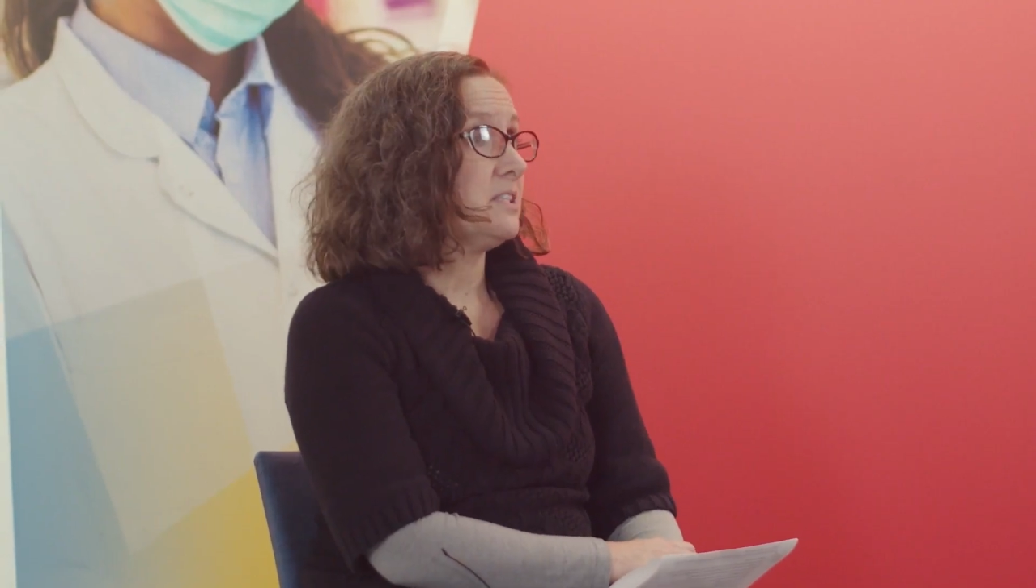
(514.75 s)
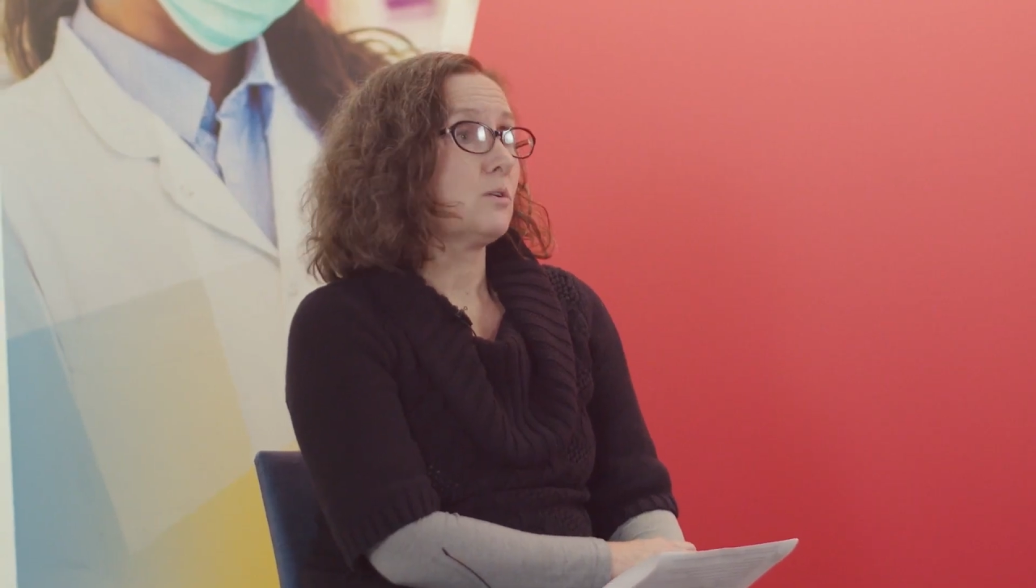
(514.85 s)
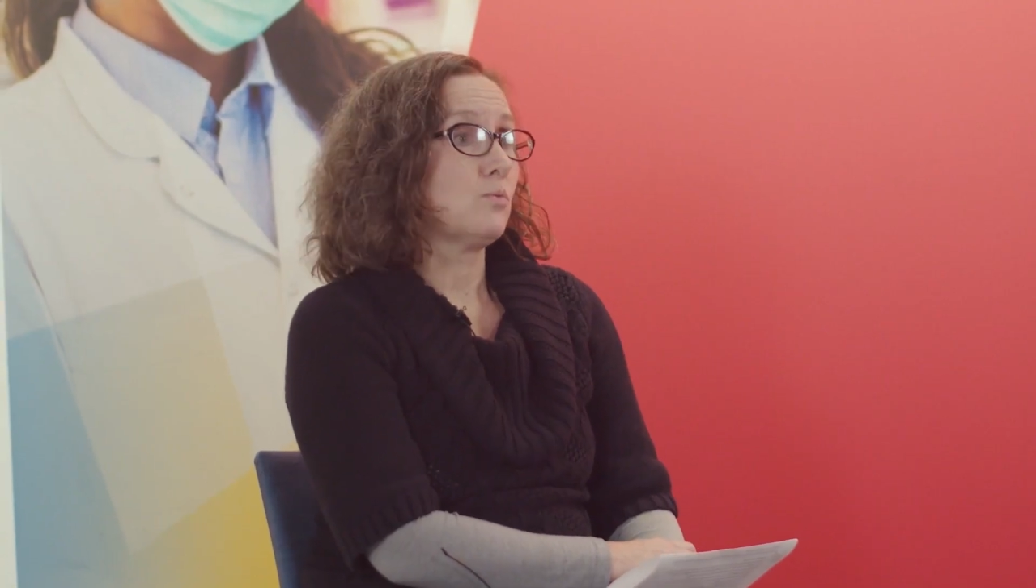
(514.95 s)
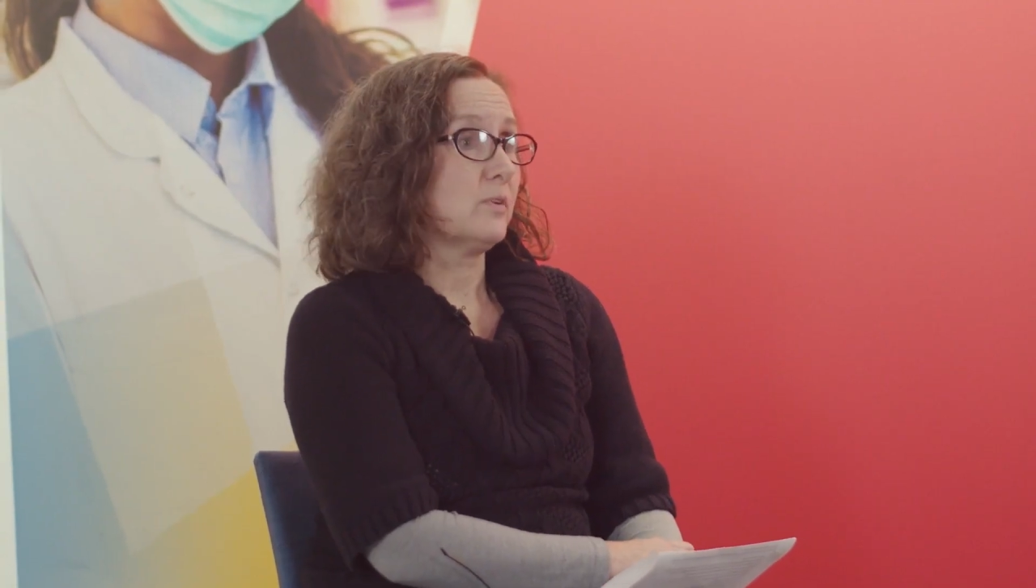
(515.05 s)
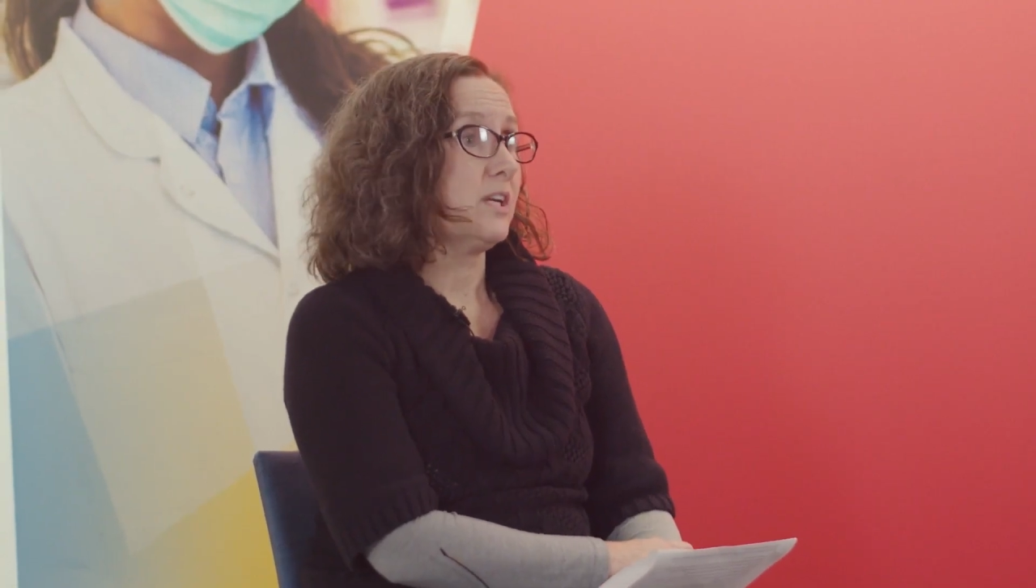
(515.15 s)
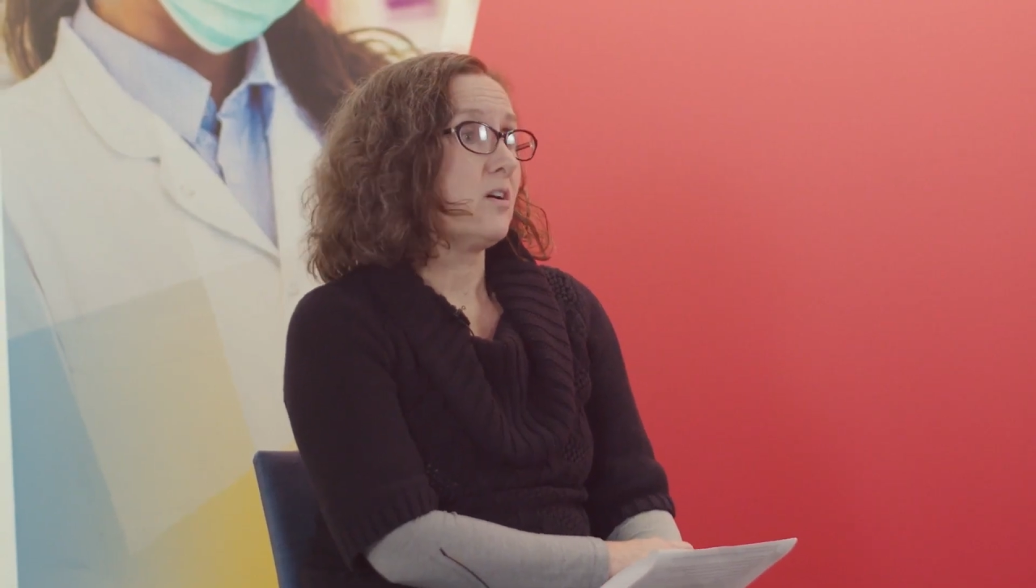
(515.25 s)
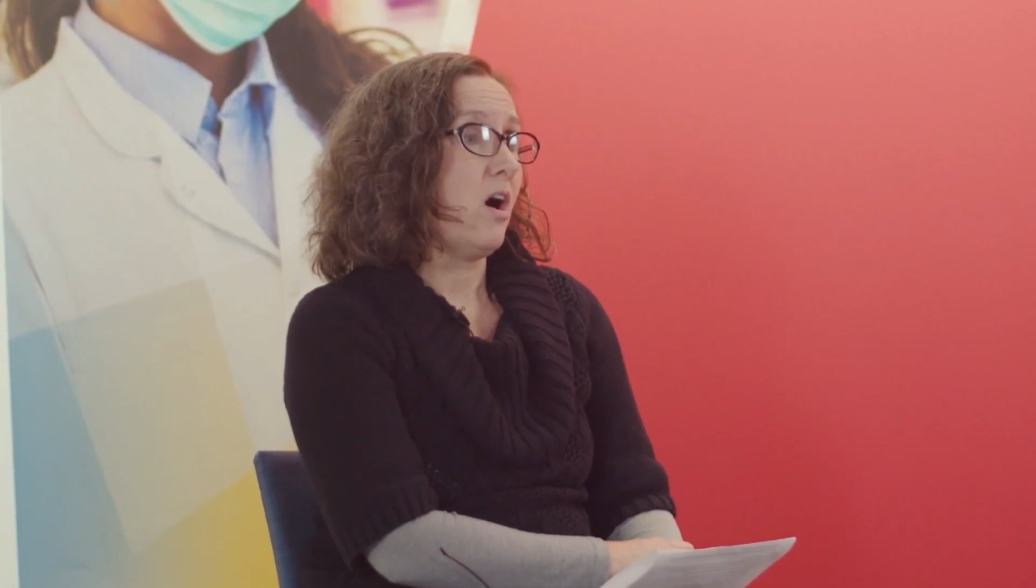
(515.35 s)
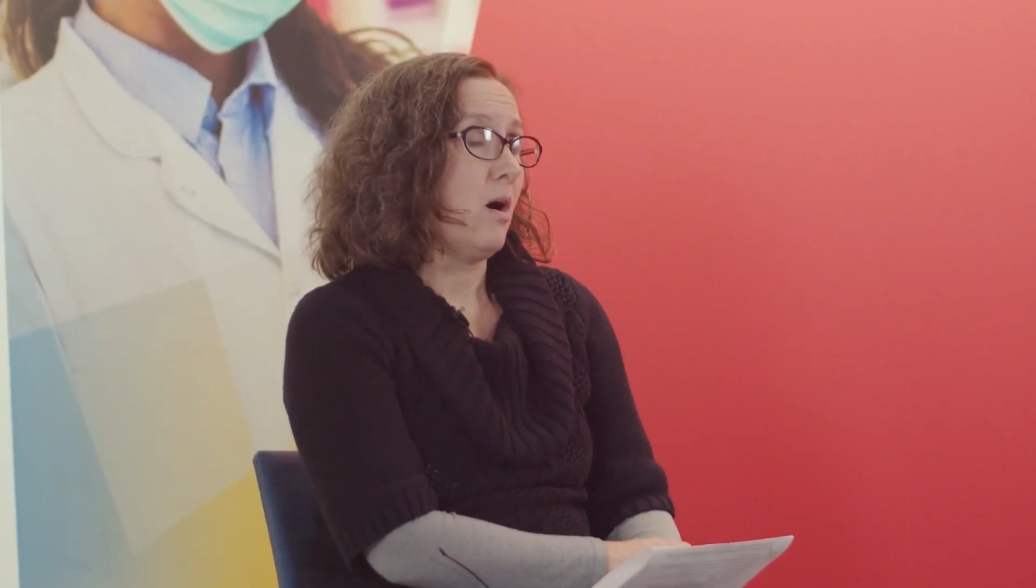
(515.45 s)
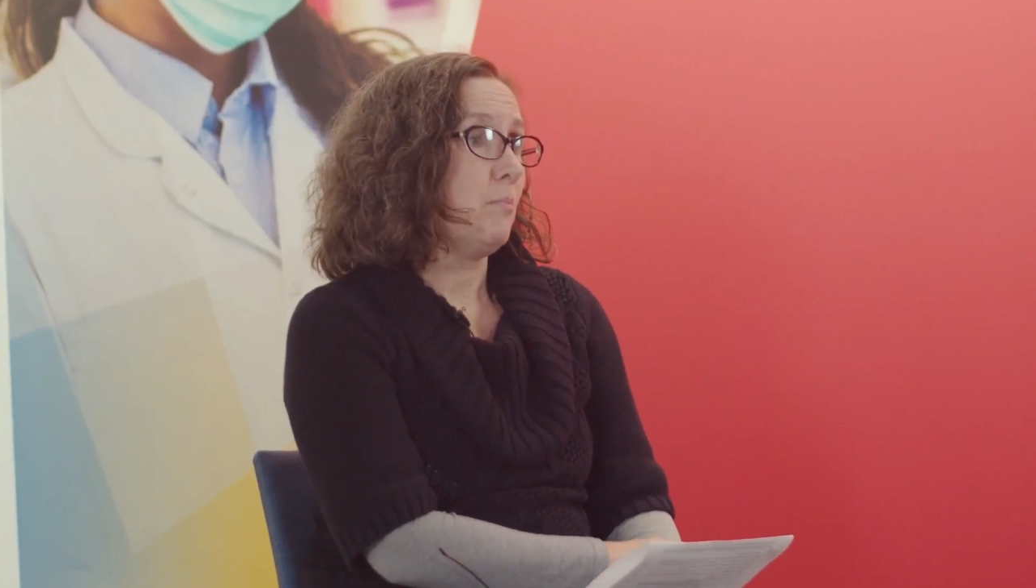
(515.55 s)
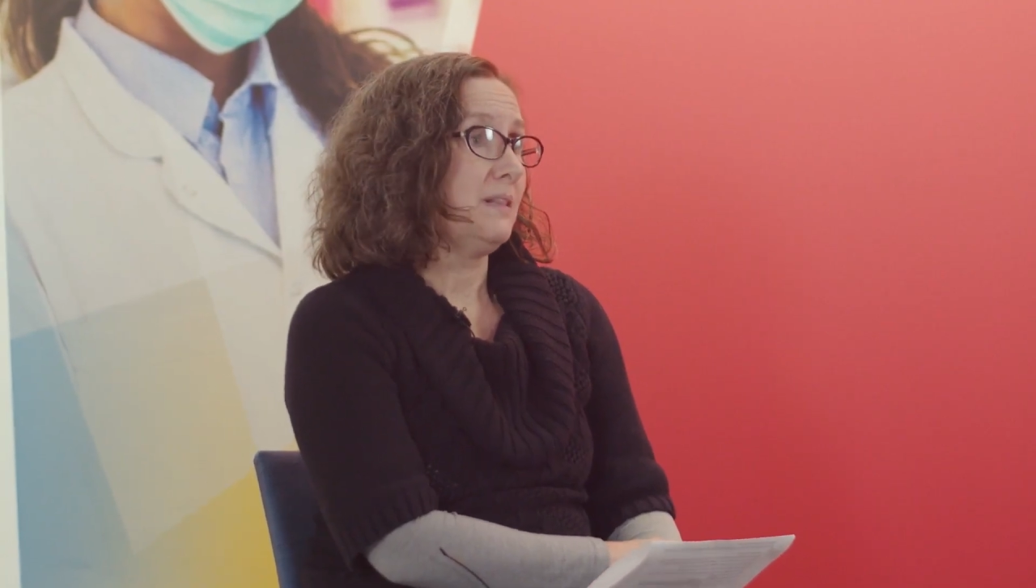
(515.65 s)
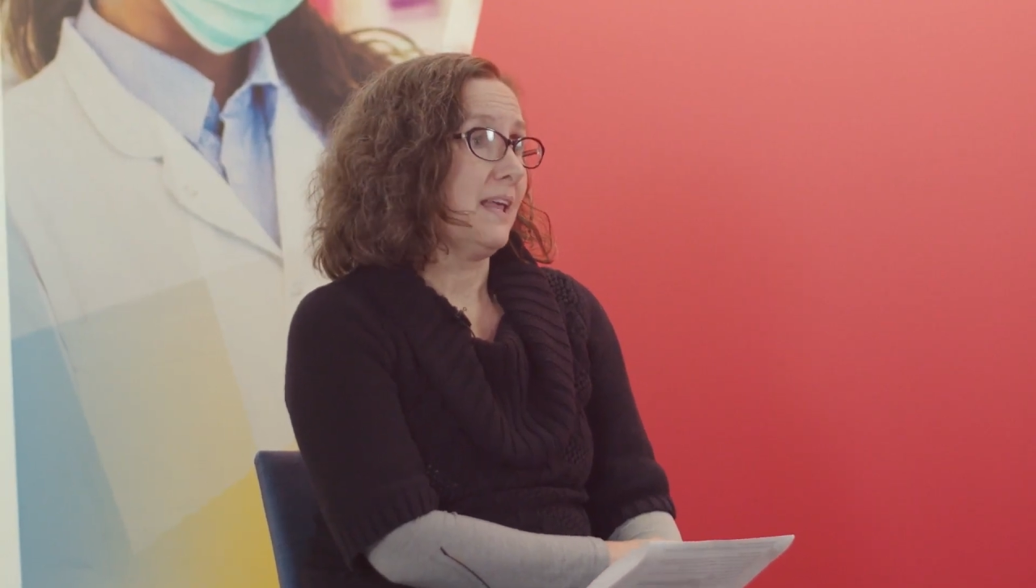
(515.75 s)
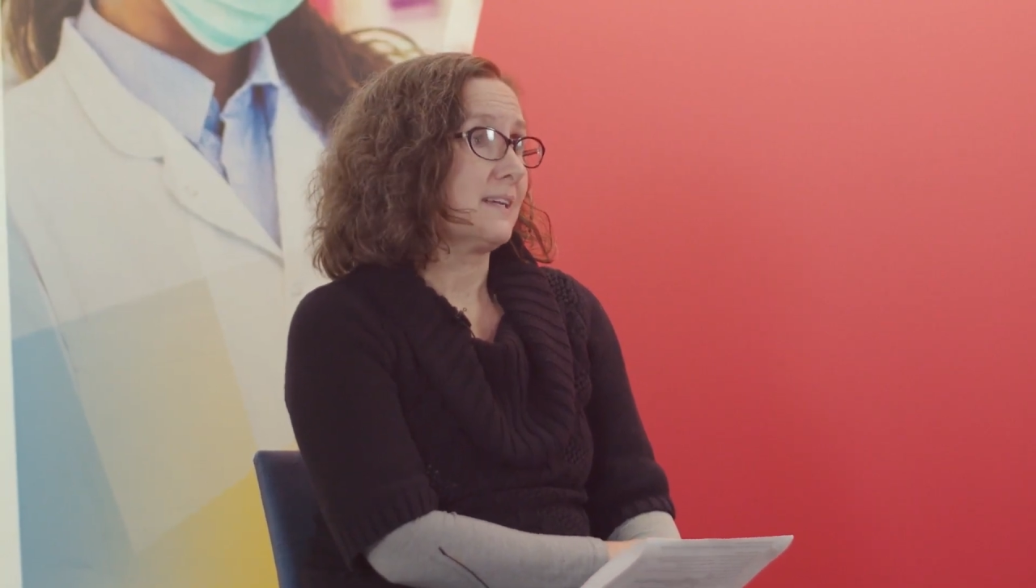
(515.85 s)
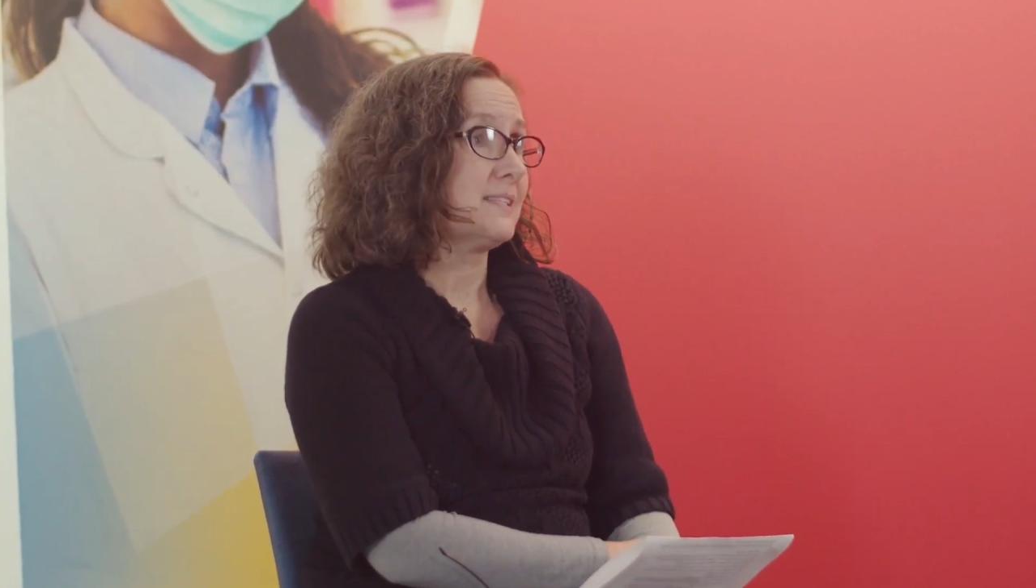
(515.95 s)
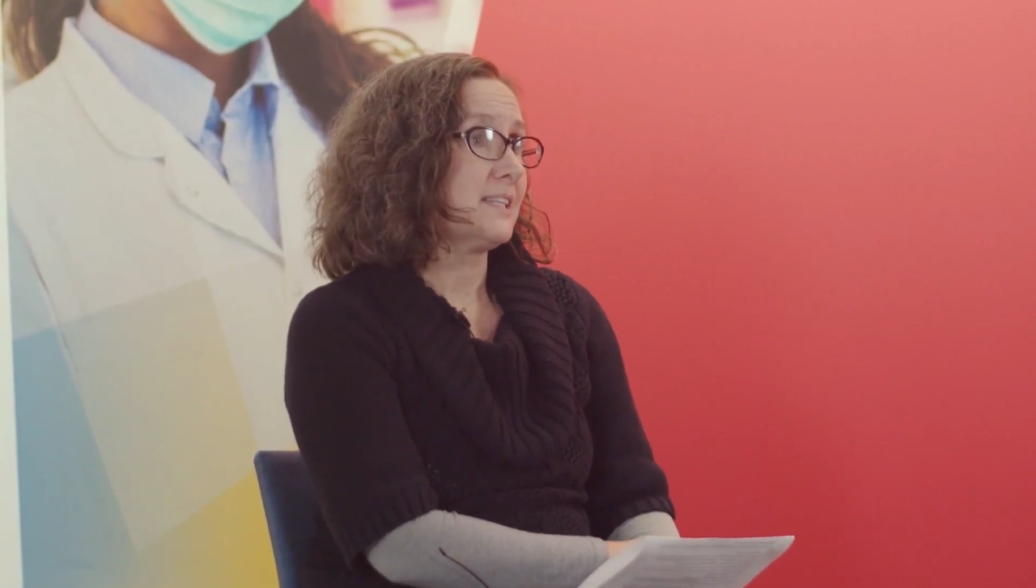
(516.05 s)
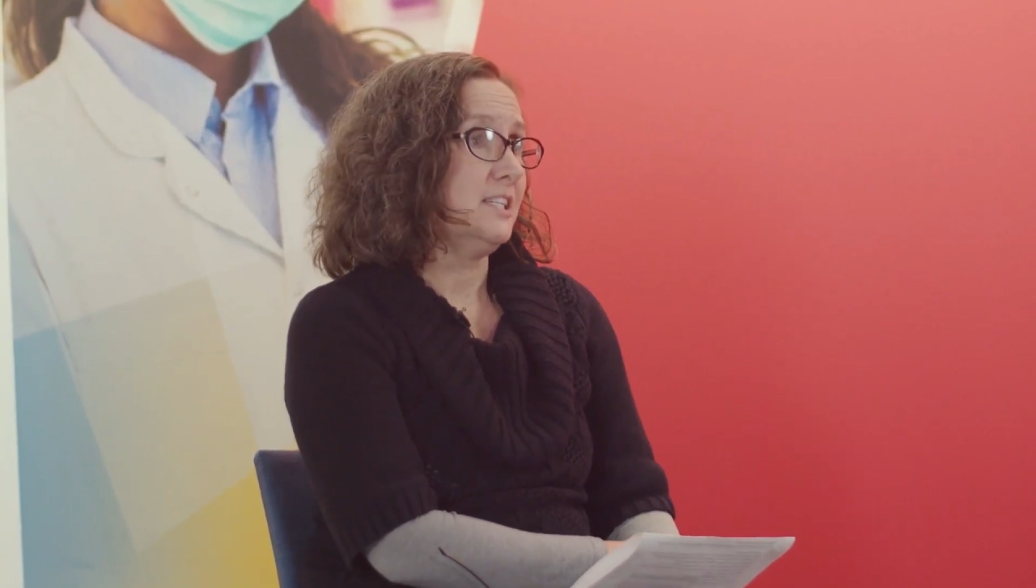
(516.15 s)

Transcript: is a really complex